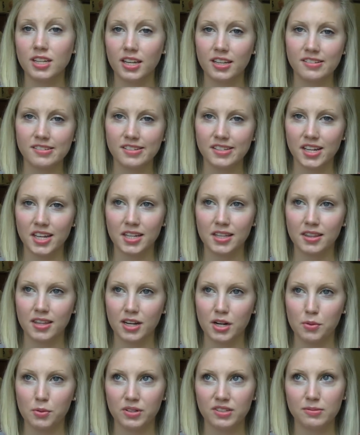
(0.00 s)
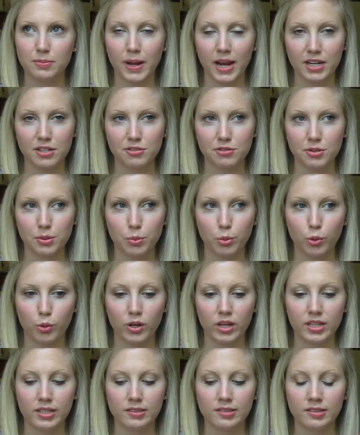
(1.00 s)
NSYNC than I was Backstreet
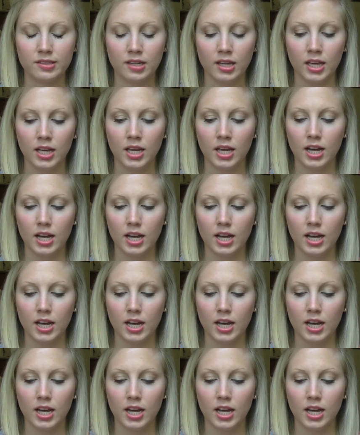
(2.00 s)
Boys.